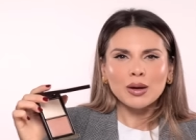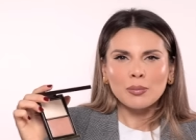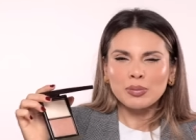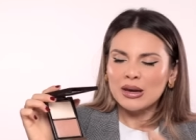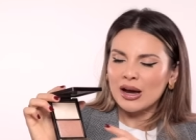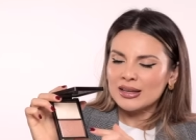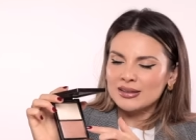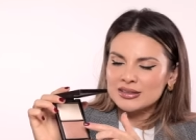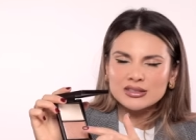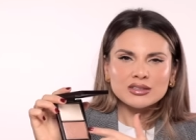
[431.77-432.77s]
apply
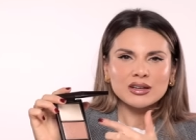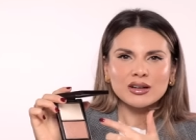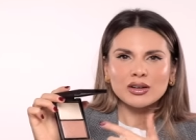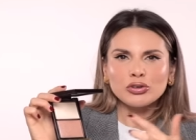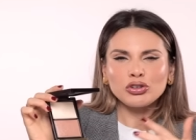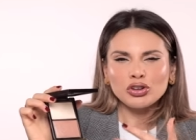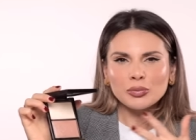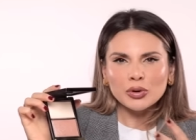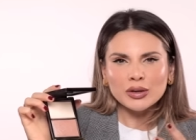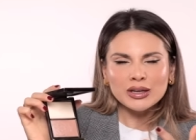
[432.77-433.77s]
this uh,
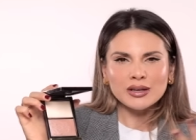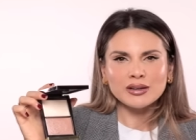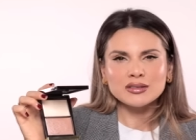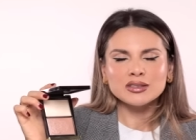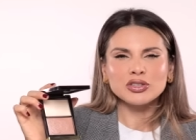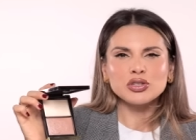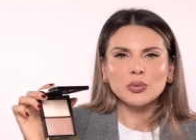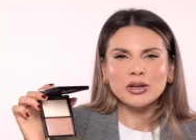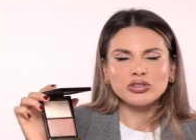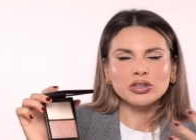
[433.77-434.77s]
shimmery
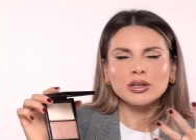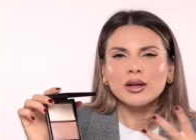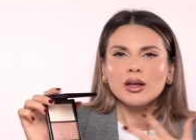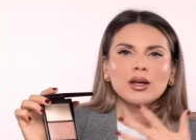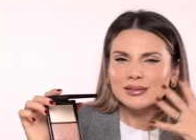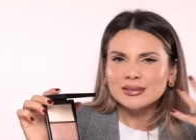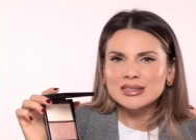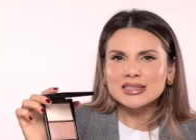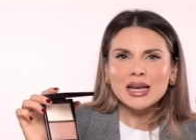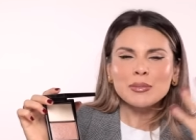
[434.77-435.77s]
situation the
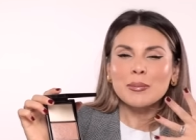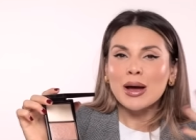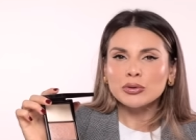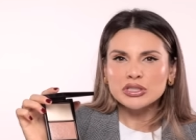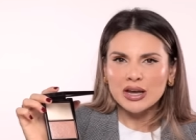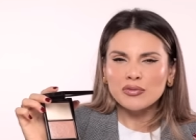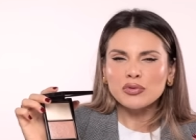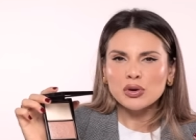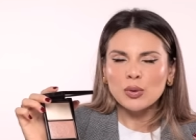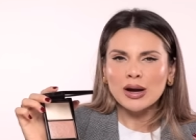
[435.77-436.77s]
same amount
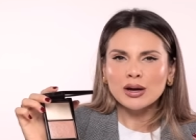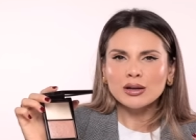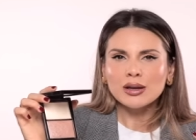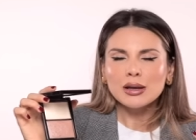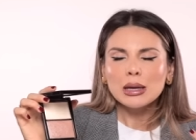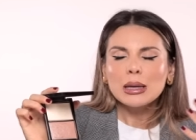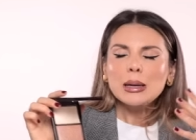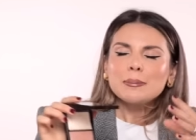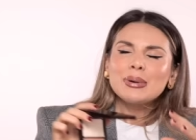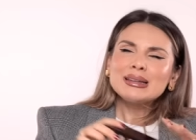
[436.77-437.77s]
everywhere,
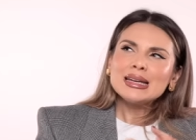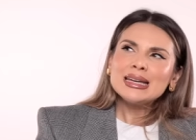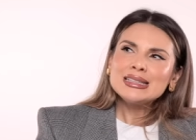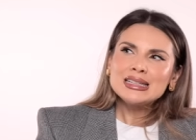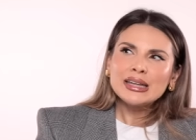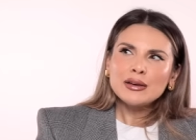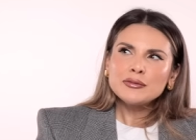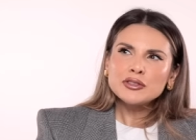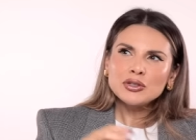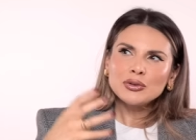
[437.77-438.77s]
but it
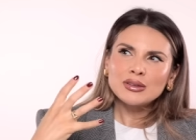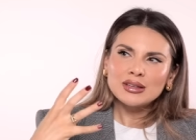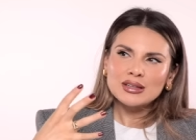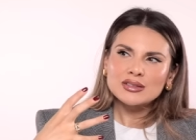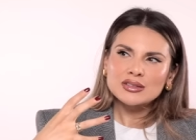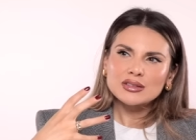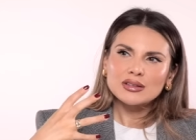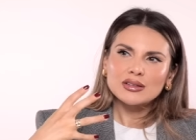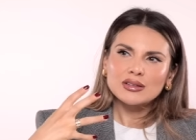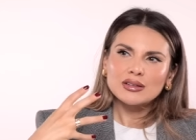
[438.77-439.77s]
gives you this
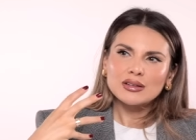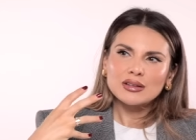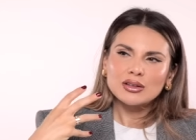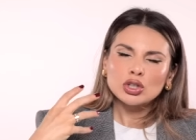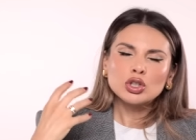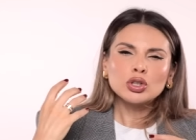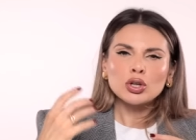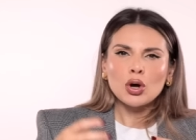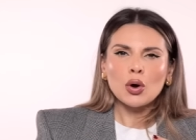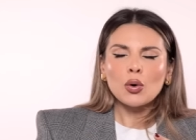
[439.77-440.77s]

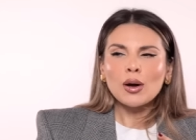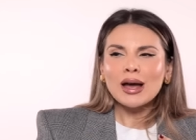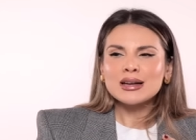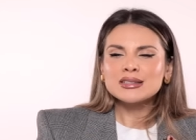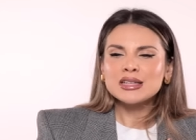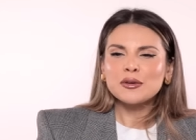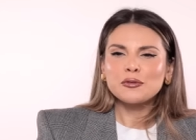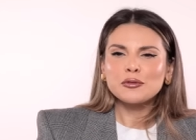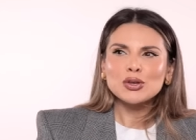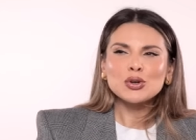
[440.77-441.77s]
glow as
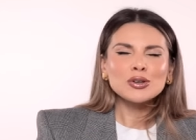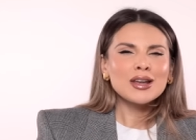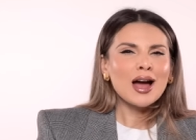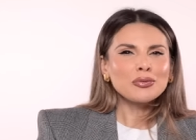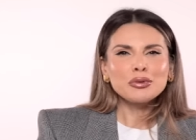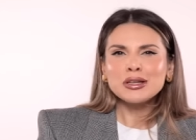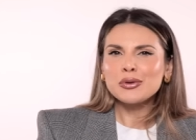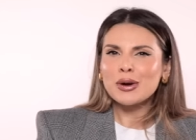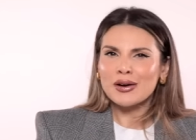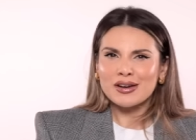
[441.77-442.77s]
if you're not really
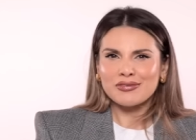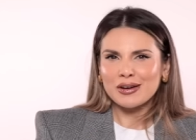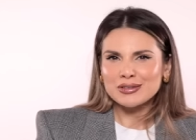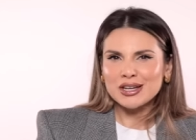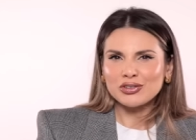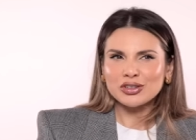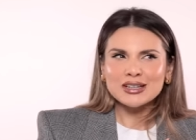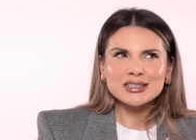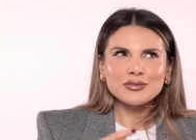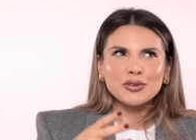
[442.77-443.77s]
wearing foundation,
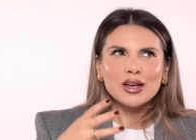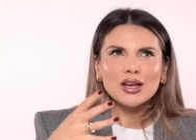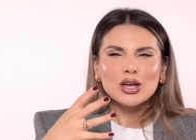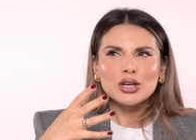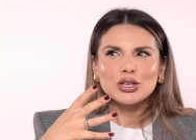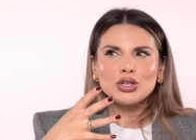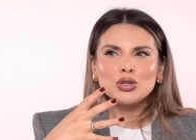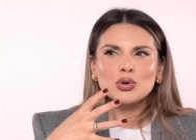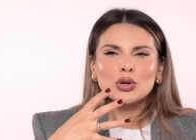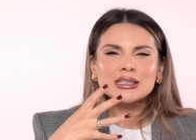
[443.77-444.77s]
as if
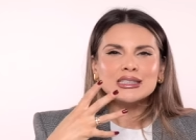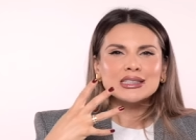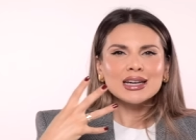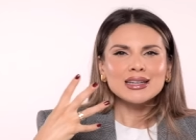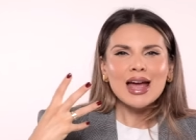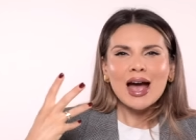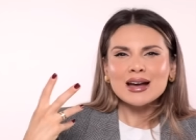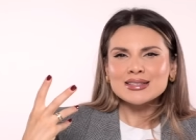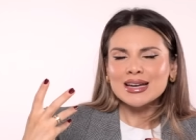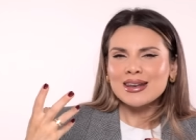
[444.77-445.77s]
your skin
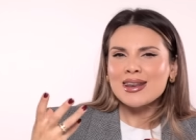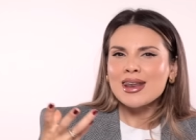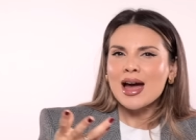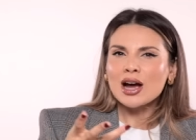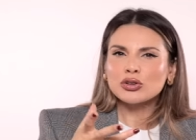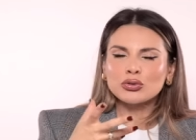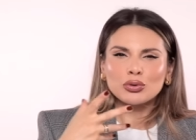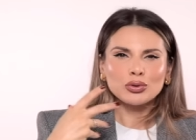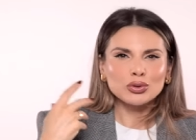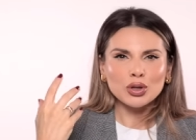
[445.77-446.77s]
has that
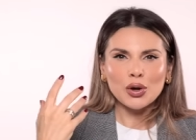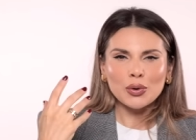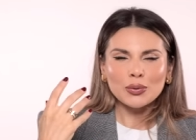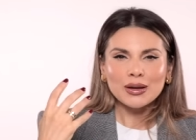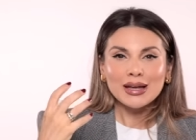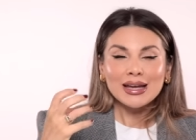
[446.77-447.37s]
natural glow.